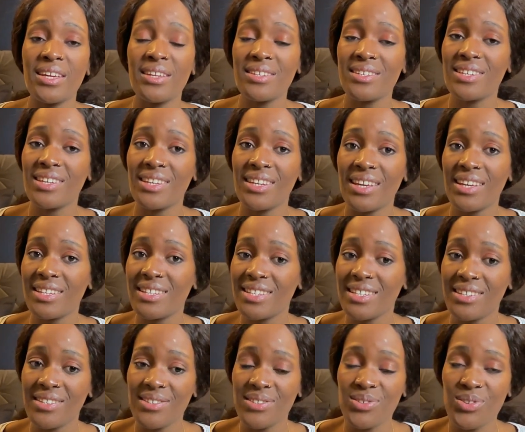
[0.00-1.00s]
internet
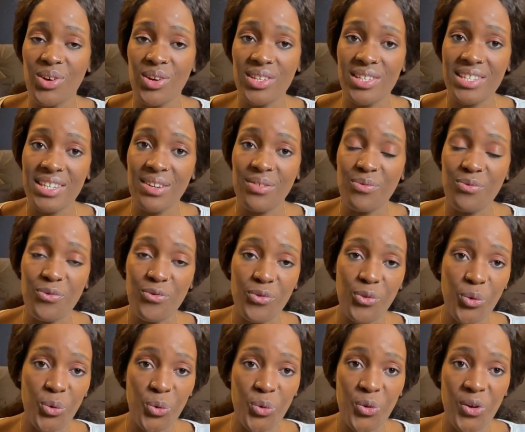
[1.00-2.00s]
is not in
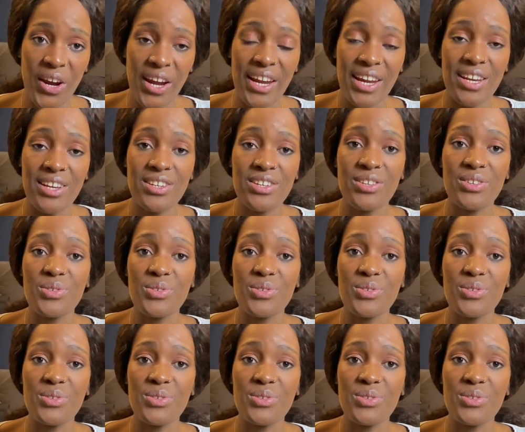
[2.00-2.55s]
full range,